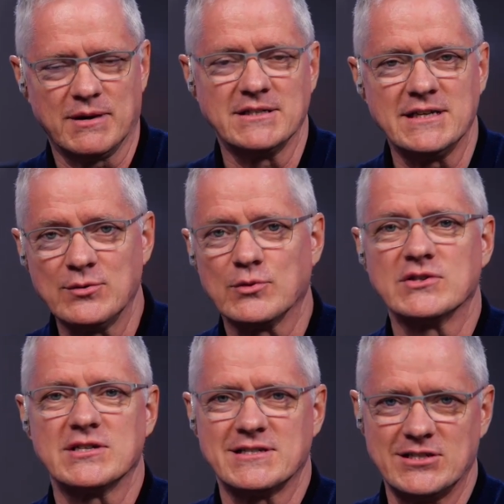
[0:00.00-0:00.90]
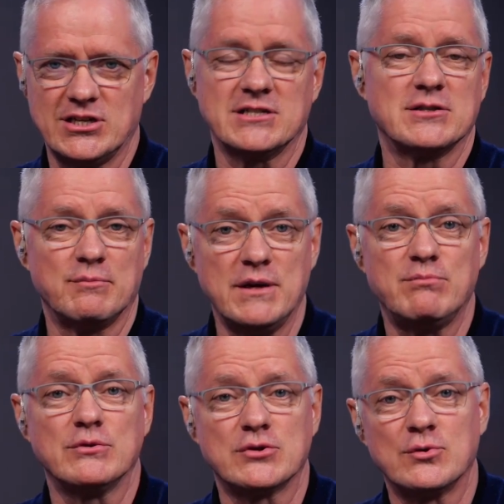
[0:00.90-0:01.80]
I didn't want to suggest that
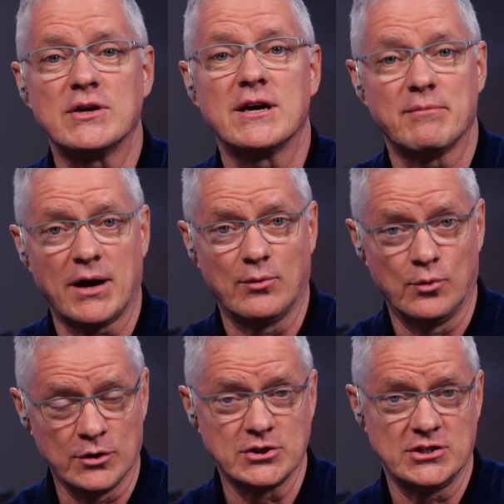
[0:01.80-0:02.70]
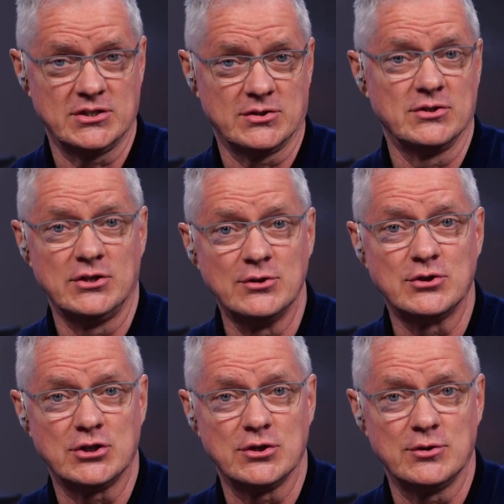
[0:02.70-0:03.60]
people talking about watches on
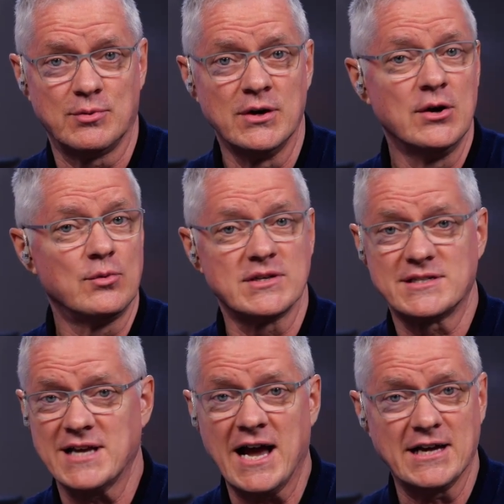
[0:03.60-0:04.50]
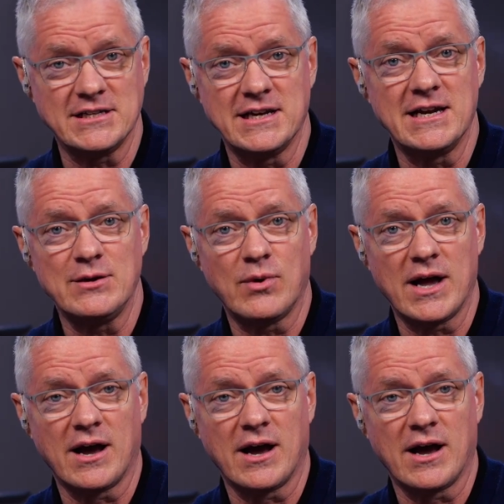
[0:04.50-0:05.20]
YouTube were sad in any way.